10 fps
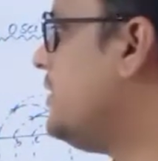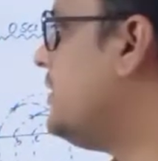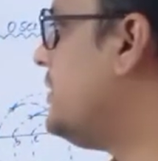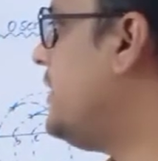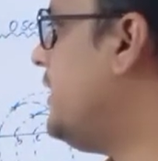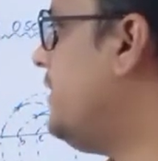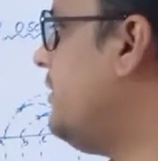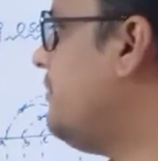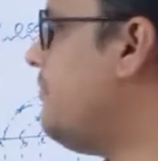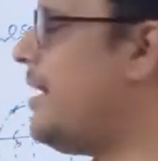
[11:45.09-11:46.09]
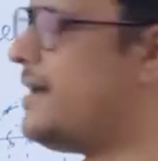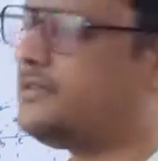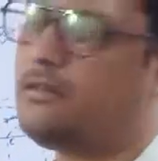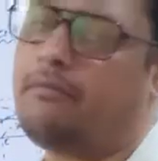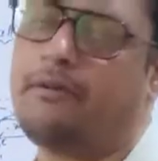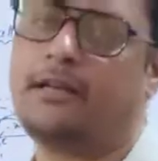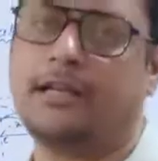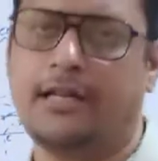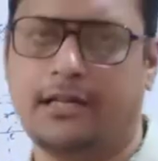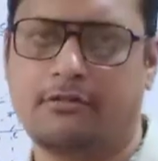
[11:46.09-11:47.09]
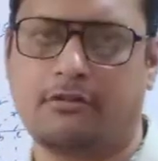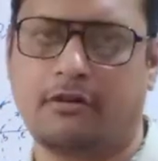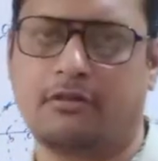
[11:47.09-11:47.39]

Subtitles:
then mass of an electron